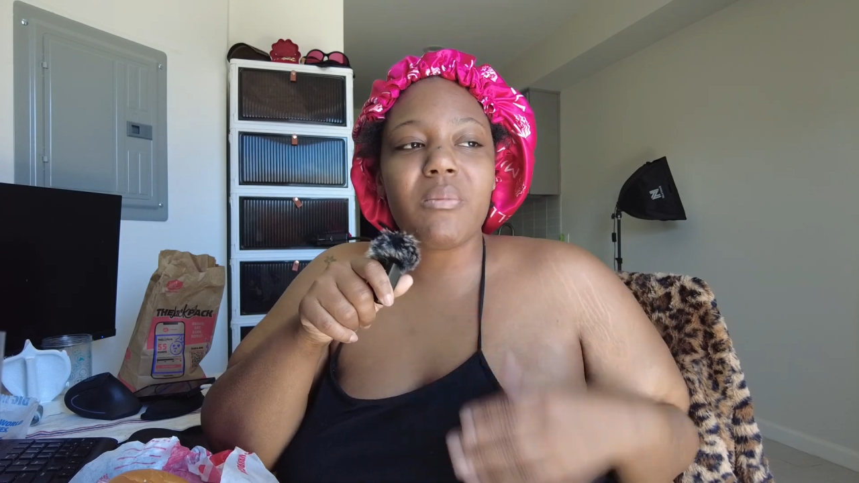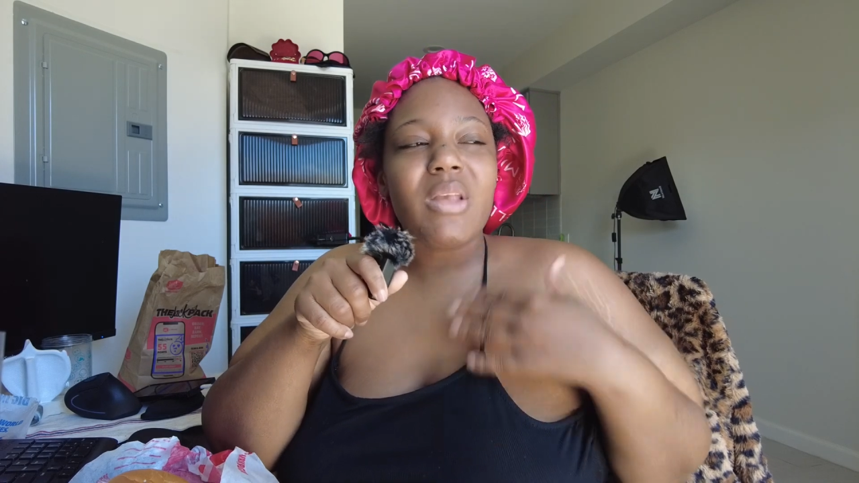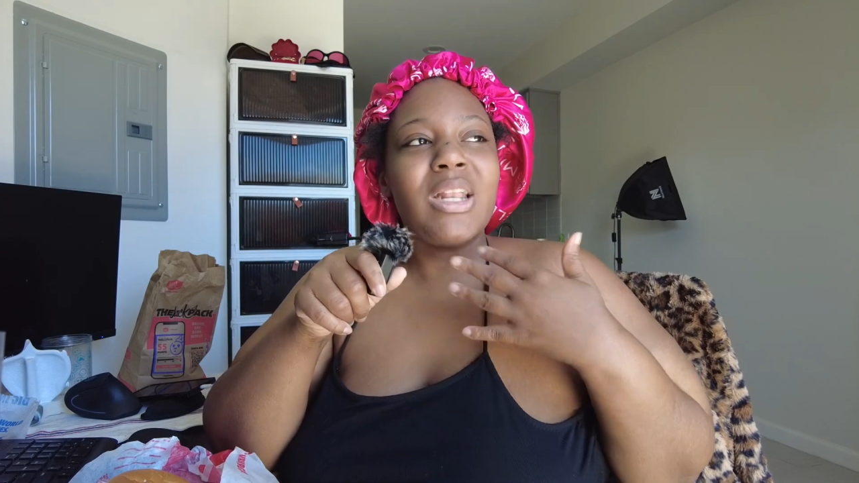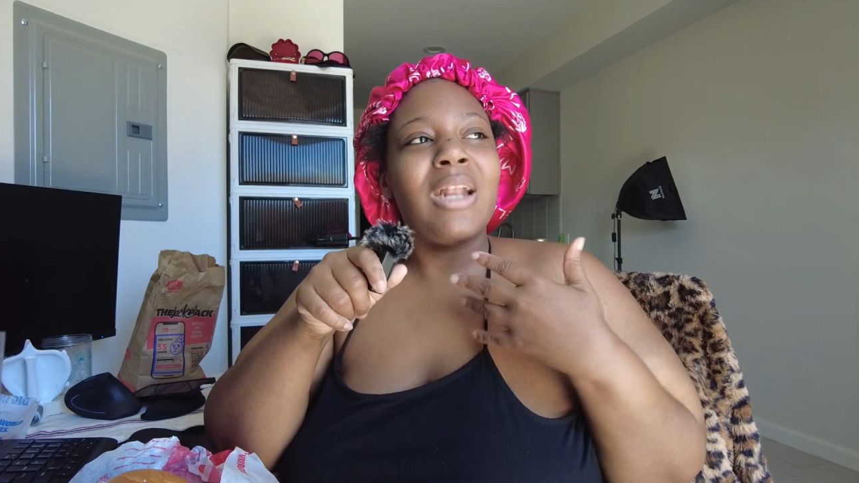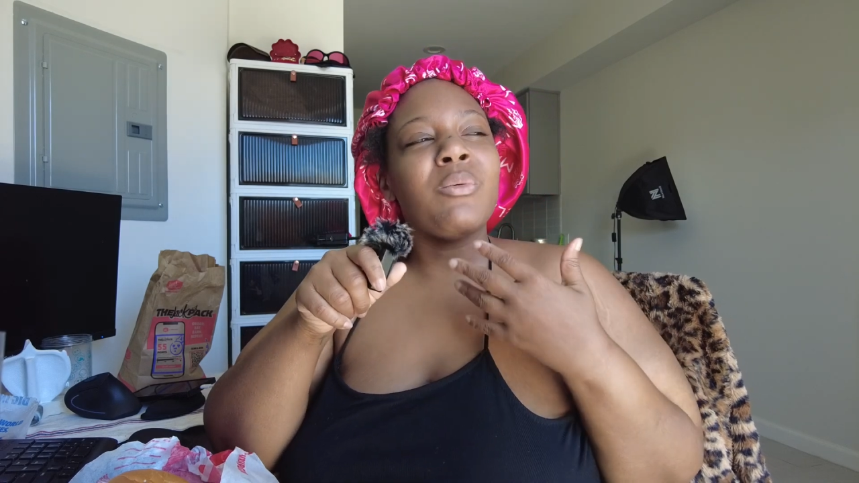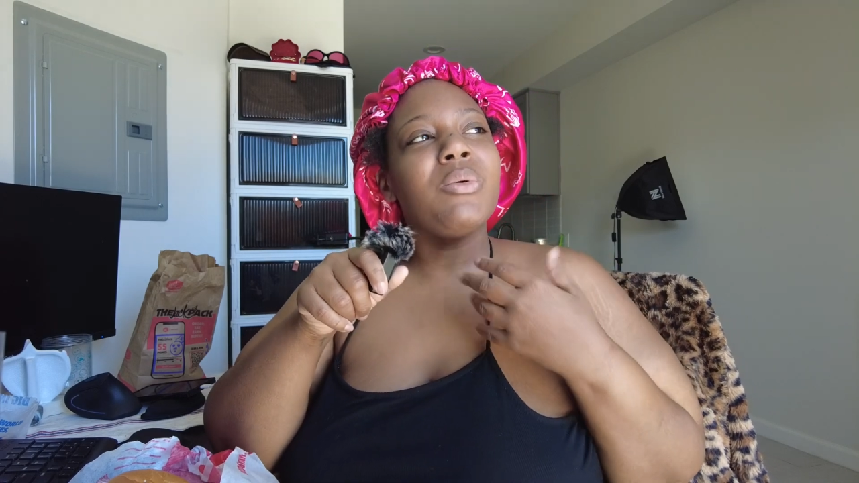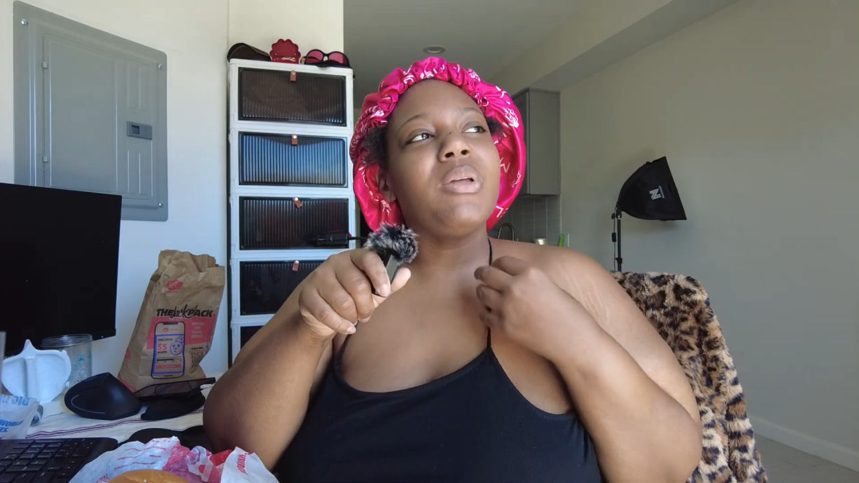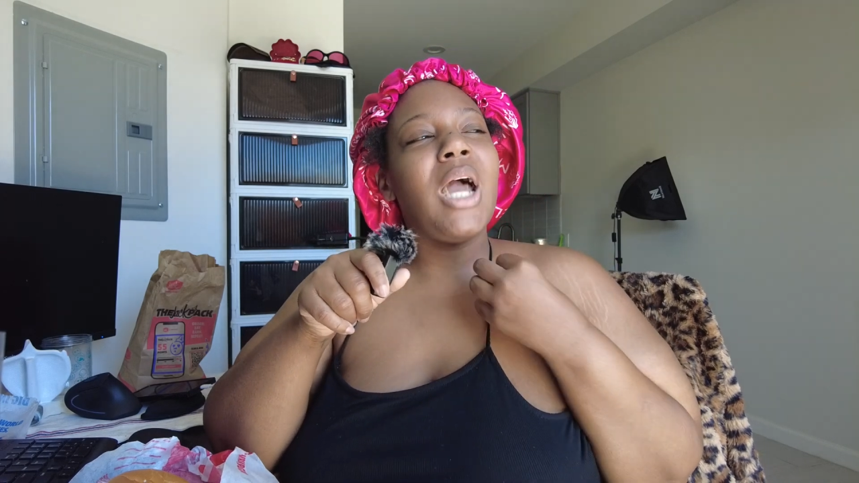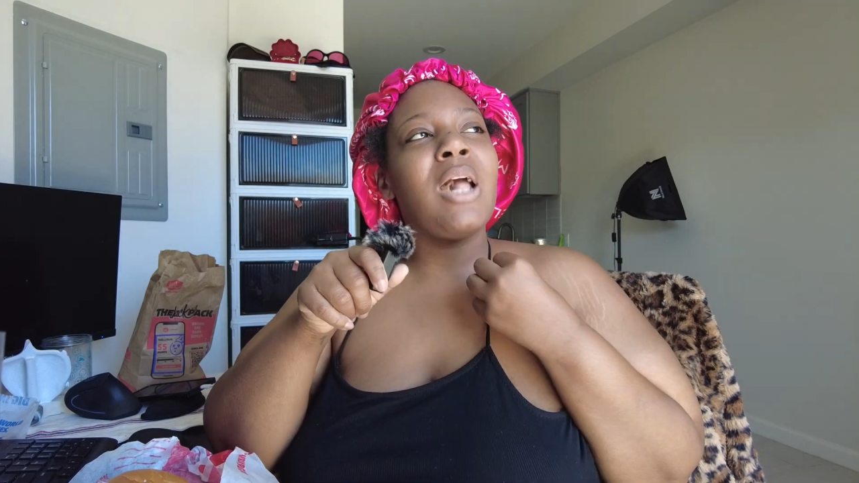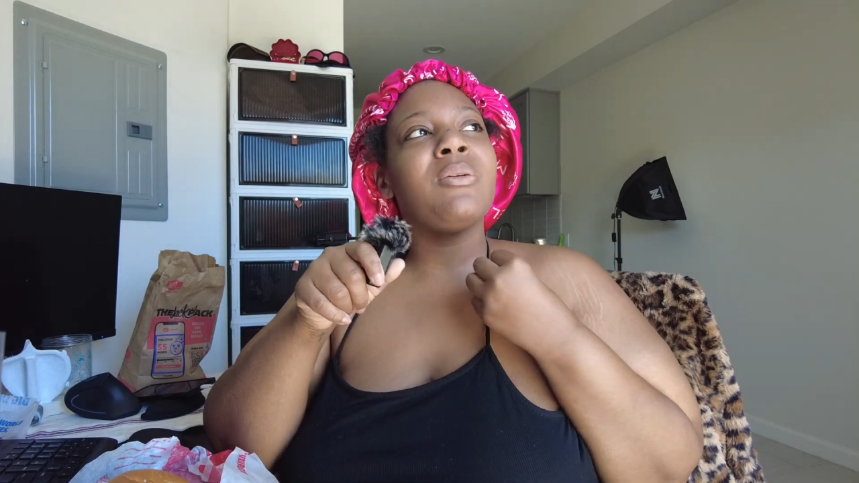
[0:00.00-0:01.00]
And
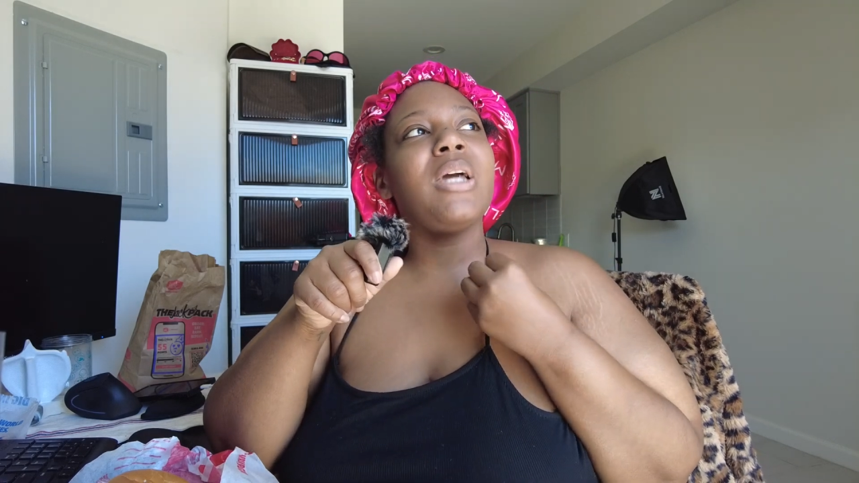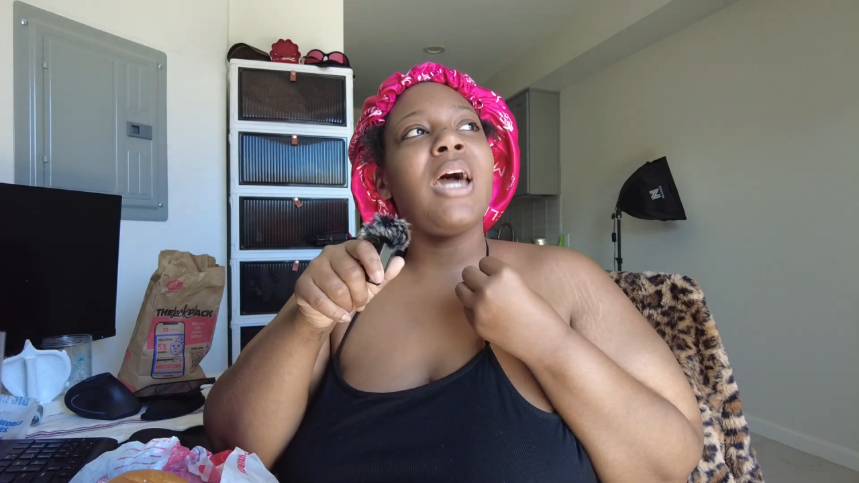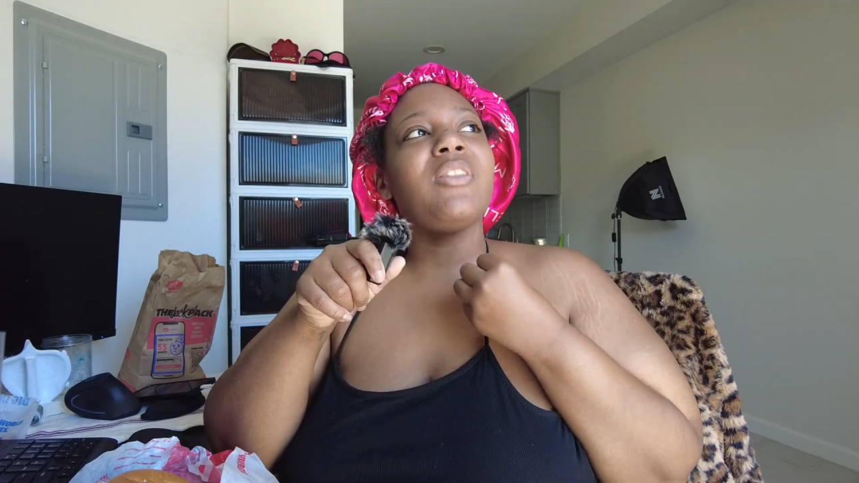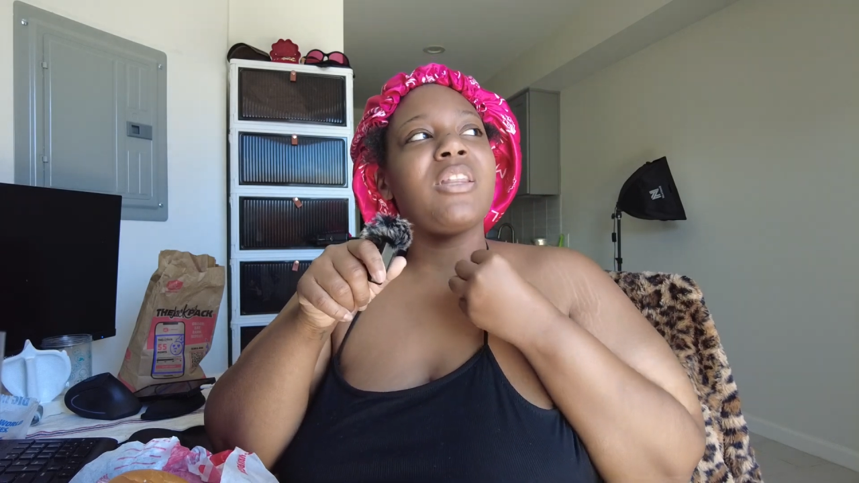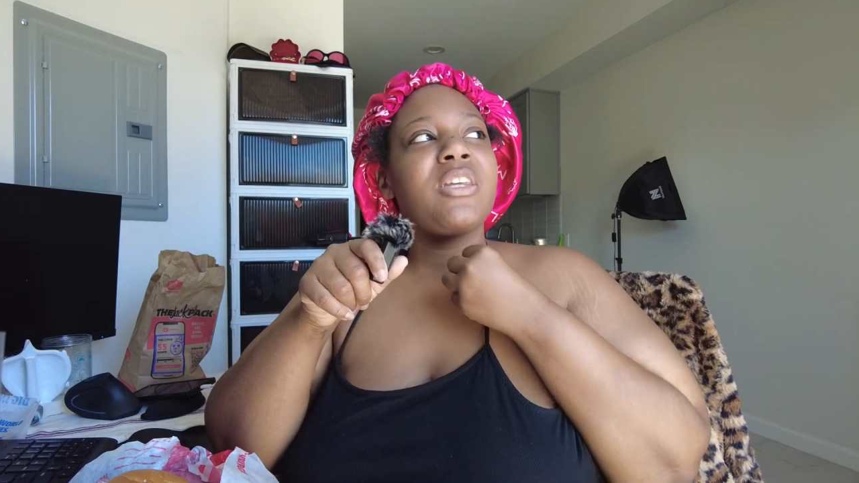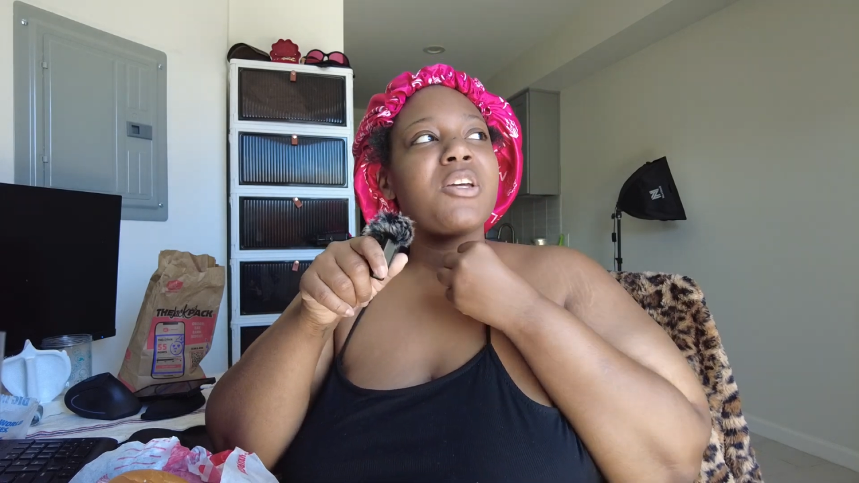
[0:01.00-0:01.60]
I think